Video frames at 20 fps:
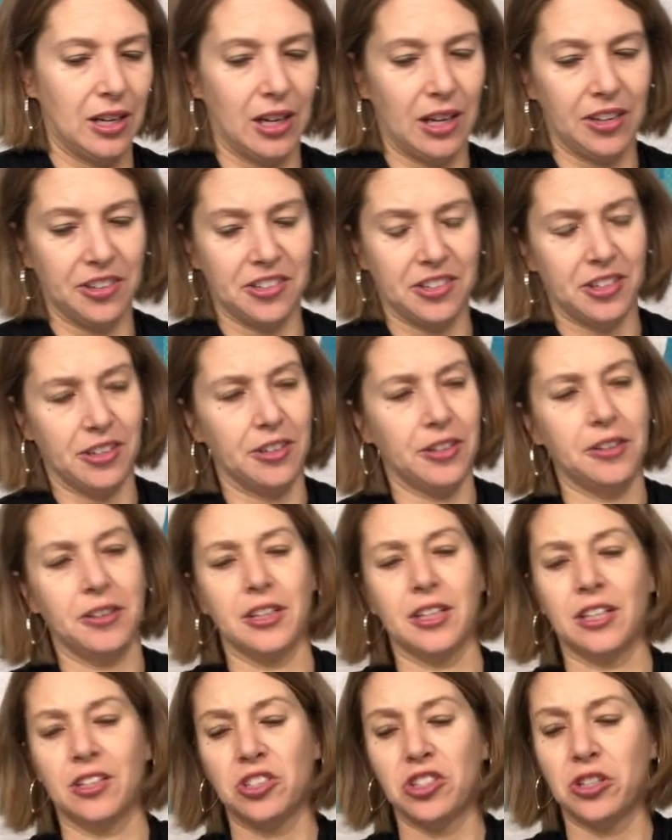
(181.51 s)
I'll show you a
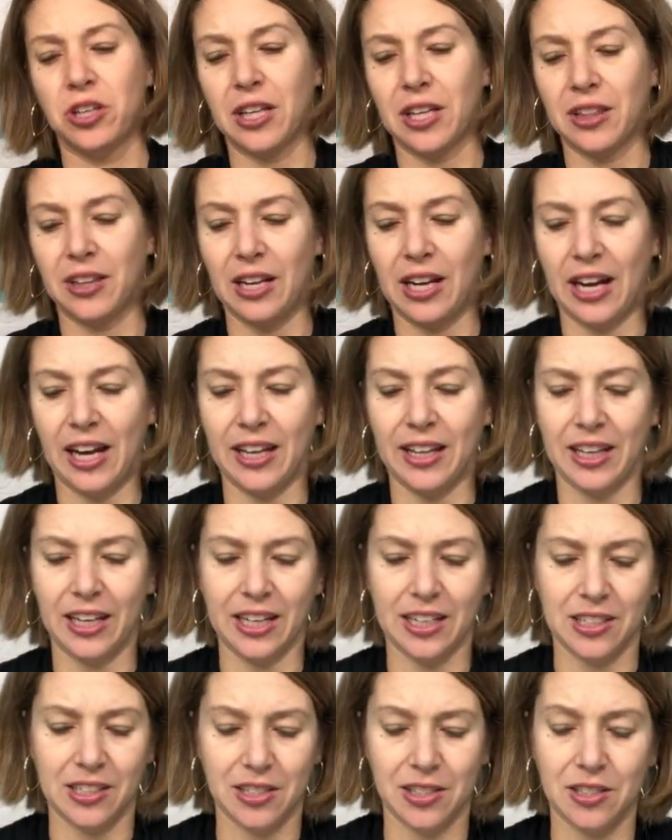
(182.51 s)
little trick that I
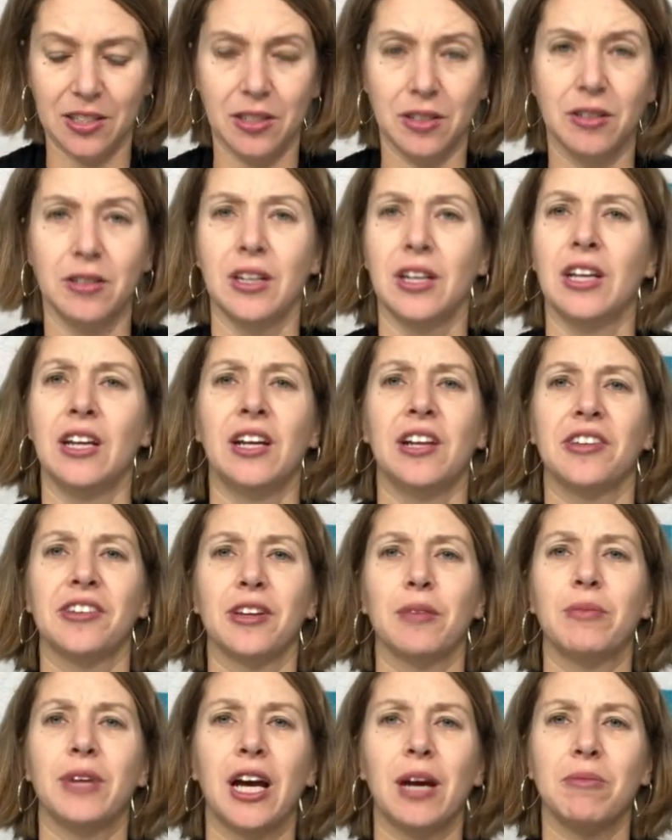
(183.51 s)
like to do.
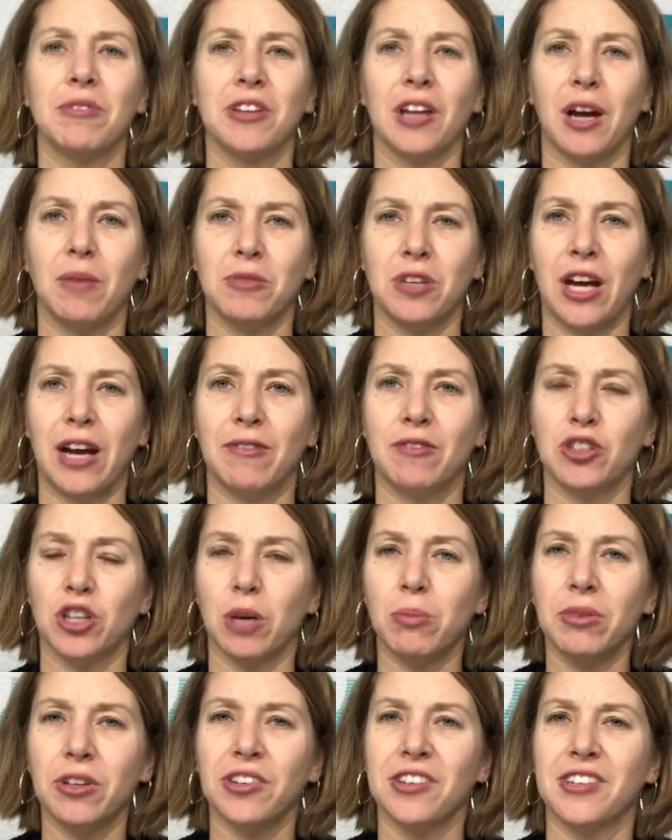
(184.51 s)
Sometimes I have
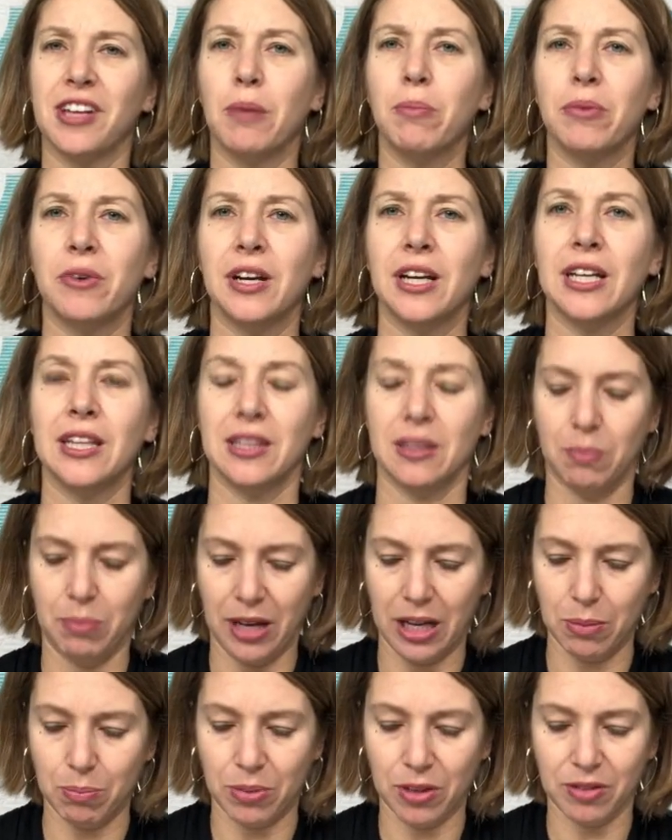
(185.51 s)
trouble separating the
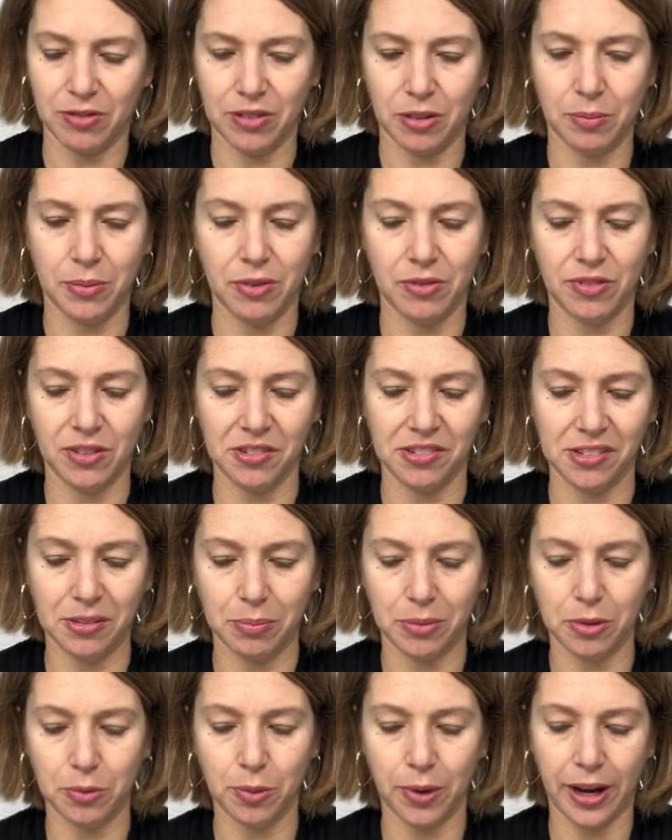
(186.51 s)
paper from the
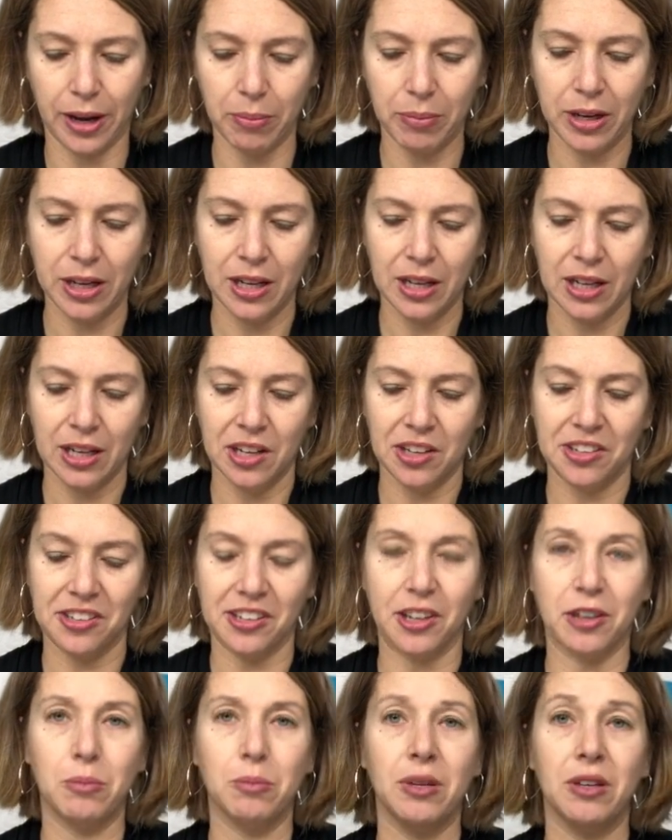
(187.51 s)
fusible web,
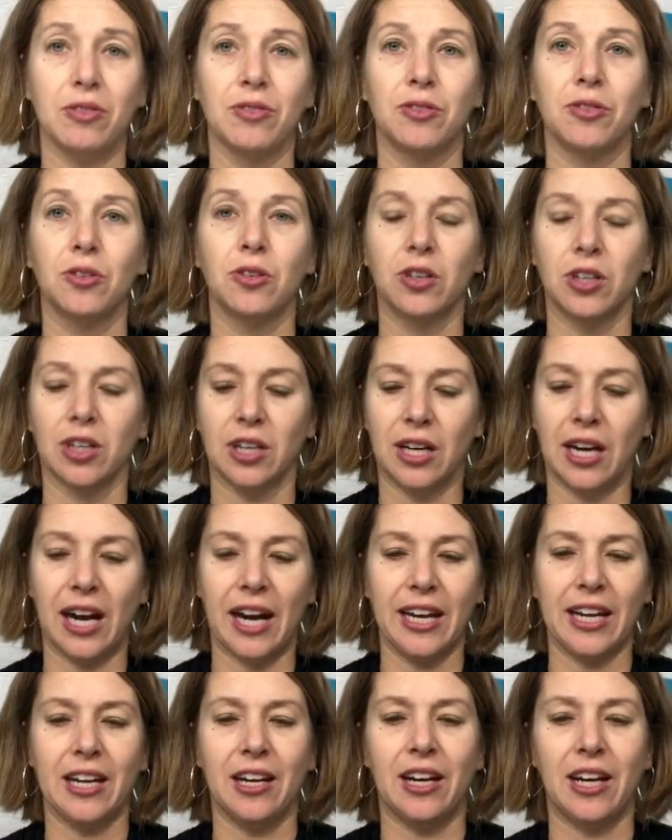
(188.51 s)
so before I
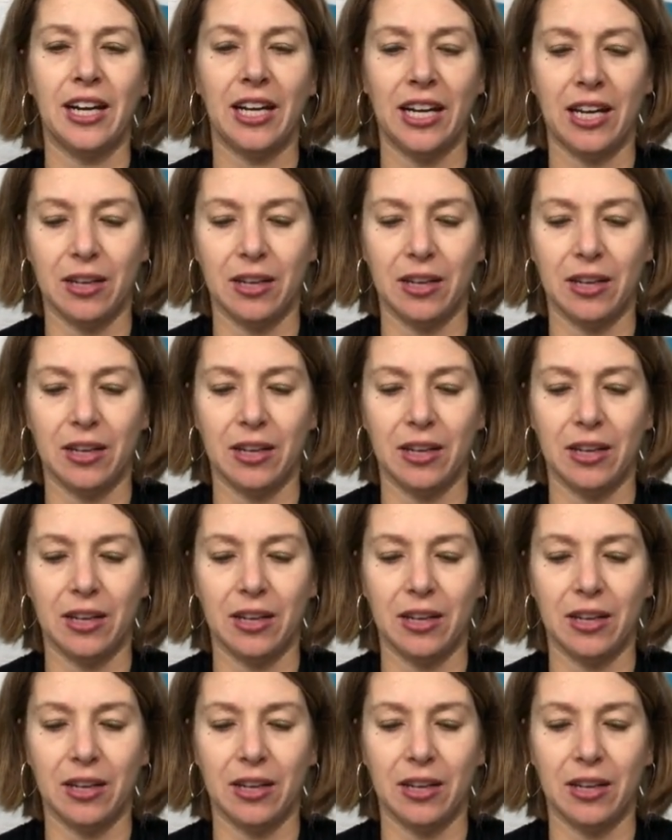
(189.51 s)
cut it,